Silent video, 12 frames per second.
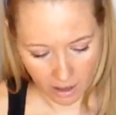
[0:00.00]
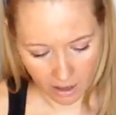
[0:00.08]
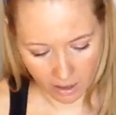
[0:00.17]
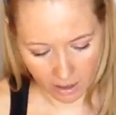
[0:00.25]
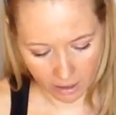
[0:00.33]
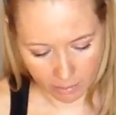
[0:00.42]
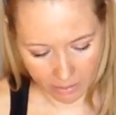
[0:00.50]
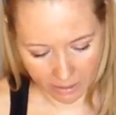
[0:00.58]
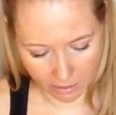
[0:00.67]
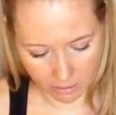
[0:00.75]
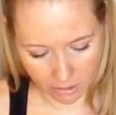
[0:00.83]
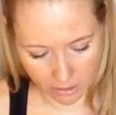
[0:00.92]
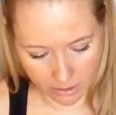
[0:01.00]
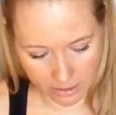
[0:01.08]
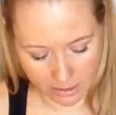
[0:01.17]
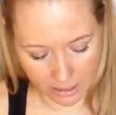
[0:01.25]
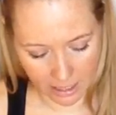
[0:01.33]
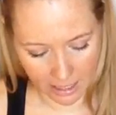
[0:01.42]
It
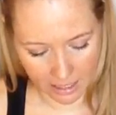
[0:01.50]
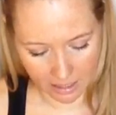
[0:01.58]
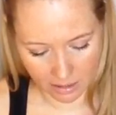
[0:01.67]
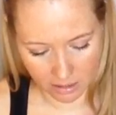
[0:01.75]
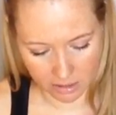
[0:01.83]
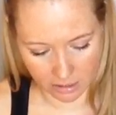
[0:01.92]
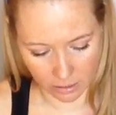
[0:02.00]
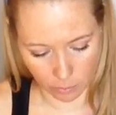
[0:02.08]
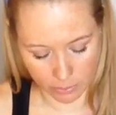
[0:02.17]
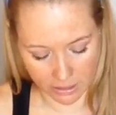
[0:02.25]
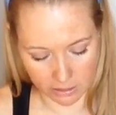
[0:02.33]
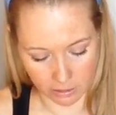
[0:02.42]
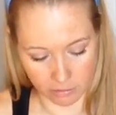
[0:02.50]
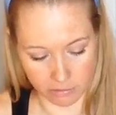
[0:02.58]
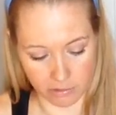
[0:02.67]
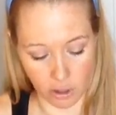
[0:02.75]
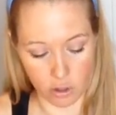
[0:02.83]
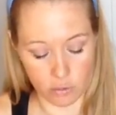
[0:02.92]
looks like there's a little piece of
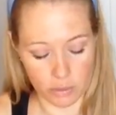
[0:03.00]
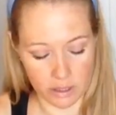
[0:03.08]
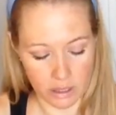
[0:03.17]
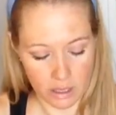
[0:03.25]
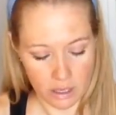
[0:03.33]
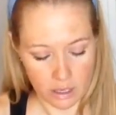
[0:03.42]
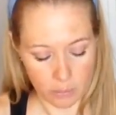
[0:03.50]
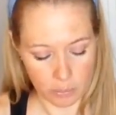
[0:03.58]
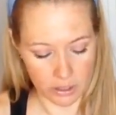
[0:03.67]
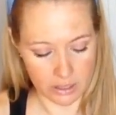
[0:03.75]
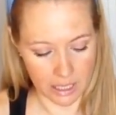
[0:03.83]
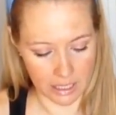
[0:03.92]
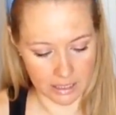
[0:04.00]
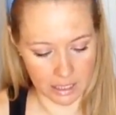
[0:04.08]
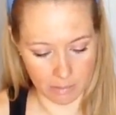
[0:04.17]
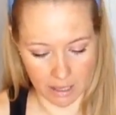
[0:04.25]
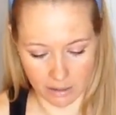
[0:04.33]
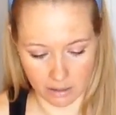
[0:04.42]
foam
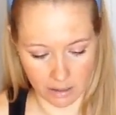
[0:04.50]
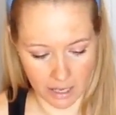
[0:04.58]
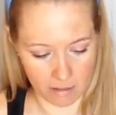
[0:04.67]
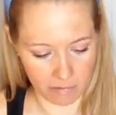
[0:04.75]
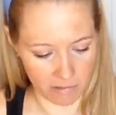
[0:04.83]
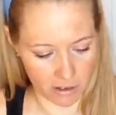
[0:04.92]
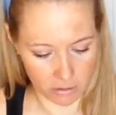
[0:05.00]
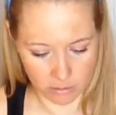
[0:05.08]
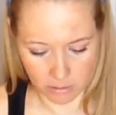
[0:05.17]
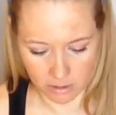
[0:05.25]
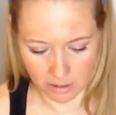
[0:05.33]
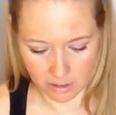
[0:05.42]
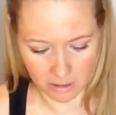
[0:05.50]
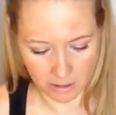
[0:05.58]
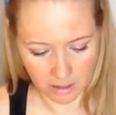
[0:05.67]
protecting my little headphones.